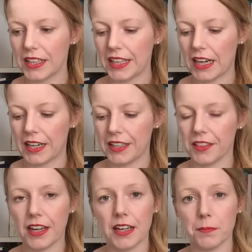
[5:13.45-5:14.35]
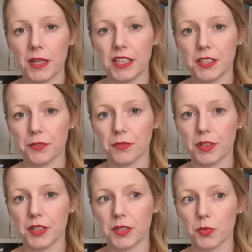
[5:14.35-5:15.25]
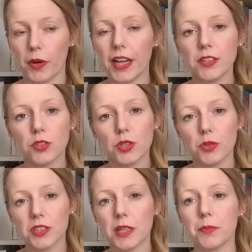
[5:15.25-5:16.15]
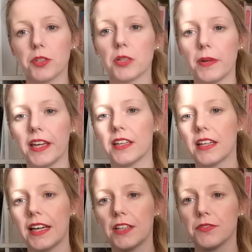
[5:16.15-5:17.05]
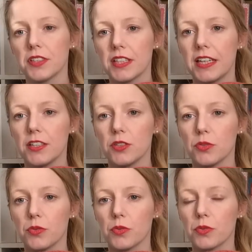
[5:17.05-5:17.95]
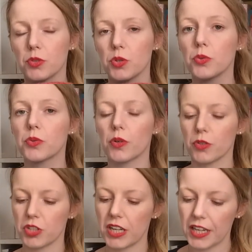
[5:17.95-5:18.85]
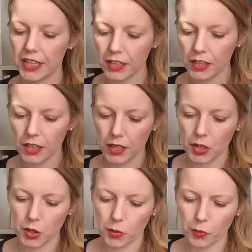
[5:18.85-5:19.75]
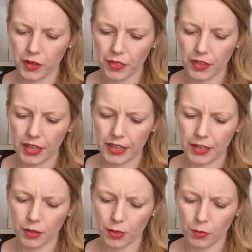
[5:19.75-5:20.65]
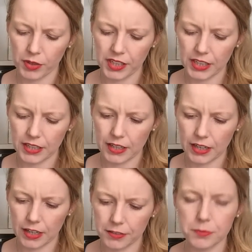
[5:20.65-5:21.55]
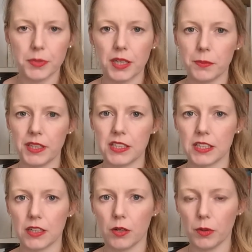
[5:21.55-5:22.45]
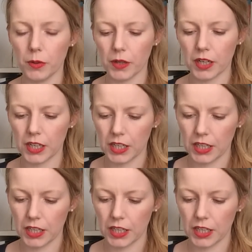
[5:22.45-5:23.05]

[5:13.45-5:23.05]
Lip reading: Yeah, and there are many different ways to do a temperature blanket. I have decided to crochet with a 3.5 millimeter hook.